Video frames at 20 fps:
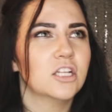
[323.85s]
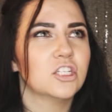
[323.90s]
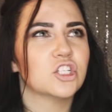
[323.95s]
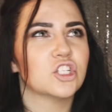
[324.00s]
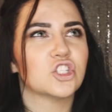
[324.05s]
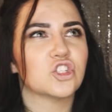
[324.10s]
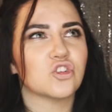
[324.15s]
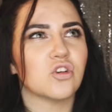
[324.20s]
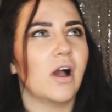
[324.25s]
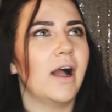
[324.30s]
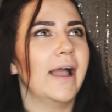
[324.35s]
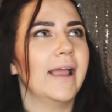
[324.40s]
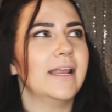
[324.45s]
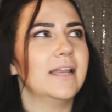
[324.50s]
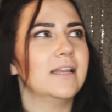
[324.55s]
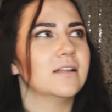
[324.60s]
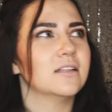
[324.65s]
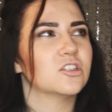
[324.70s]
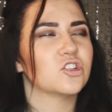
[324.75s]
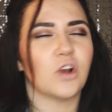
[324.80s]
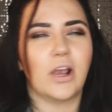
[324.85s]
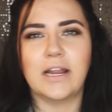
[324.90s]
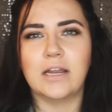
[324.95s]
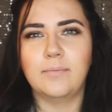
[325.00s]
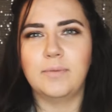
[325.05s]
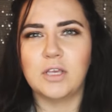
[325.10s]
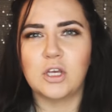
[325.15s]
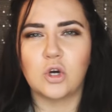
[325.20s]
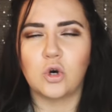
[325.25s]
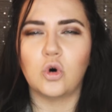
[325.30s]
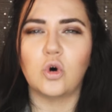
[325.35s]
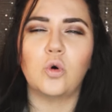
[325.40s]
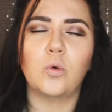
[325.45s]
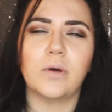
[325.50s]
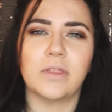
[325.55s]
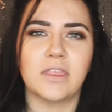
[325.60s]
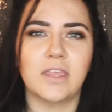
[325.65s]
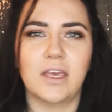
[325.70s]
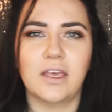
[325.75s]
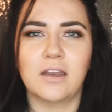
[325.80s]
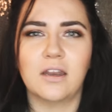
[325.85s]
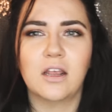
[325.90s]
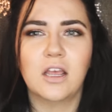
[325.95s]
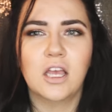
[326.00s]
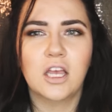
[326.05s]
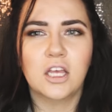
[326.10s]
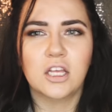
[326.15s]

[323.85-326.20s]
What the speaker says: to be cool with it,